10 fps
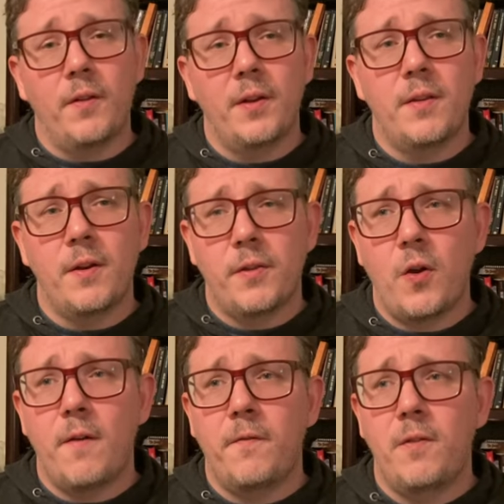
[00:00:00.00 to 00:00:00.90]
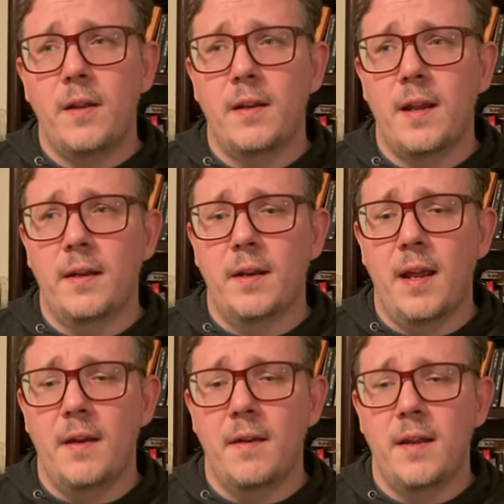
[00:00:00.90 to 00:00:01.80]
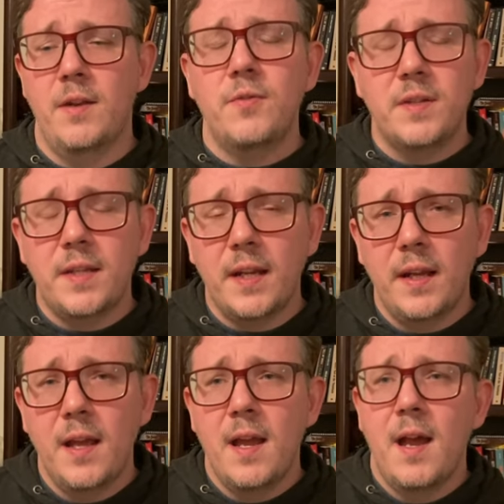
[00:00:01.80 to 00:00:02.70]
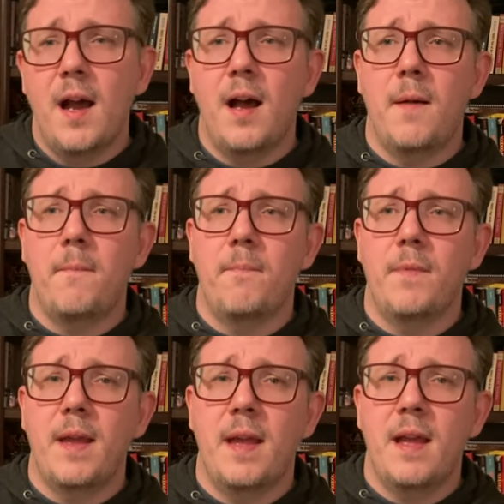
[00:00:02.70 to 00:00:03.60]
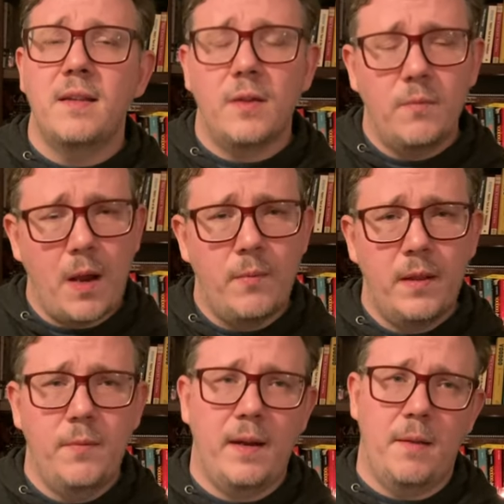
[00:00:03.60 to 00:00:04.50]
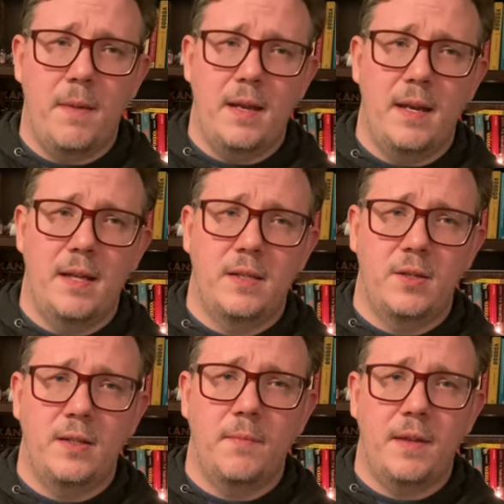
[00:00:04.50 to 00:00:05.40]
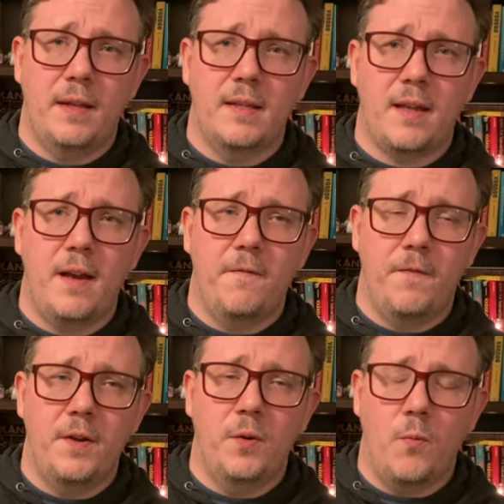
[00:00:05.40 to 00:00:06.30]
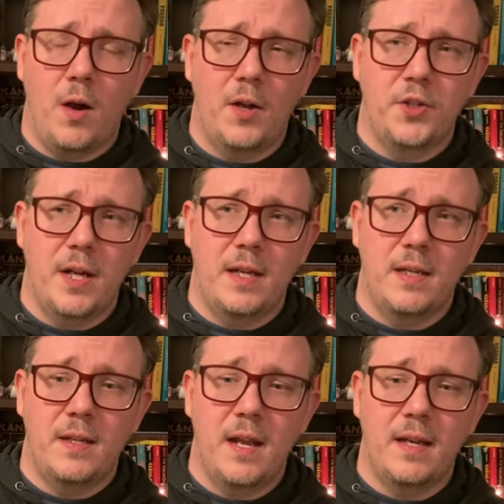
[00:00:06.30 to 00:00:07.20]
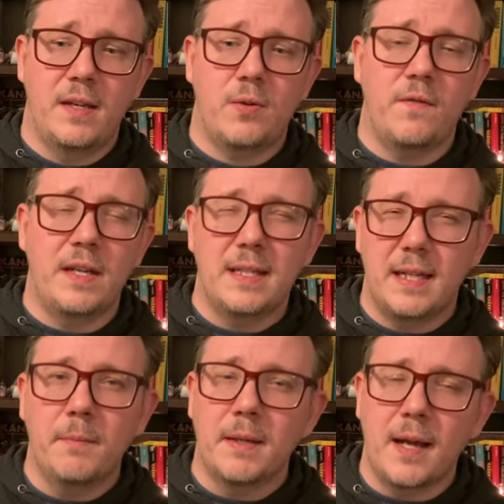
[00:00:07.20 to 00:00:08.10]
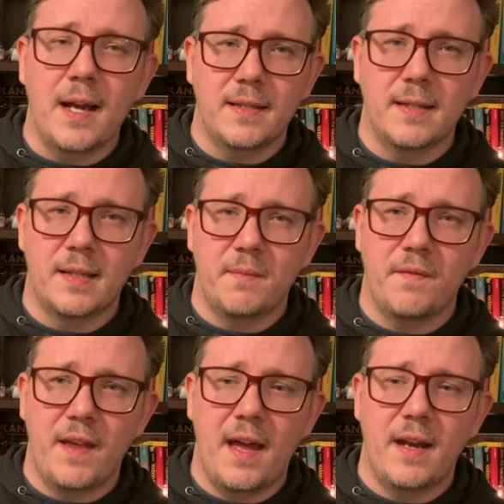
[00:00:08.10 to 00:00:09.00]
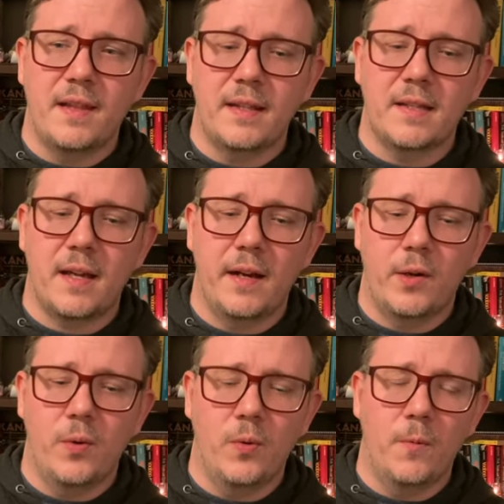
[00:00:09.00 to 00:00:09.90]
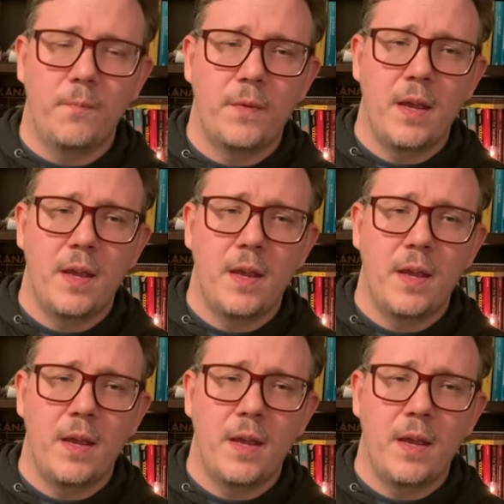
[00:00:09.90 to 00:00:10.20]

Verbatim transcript: They're, they're thoughtful and, and, and interesting. Um, and so I, I, really recommend it. It's just something that's kind of fun to watch and it, it sort of destigmatizes some of that. I think that's kind of cool.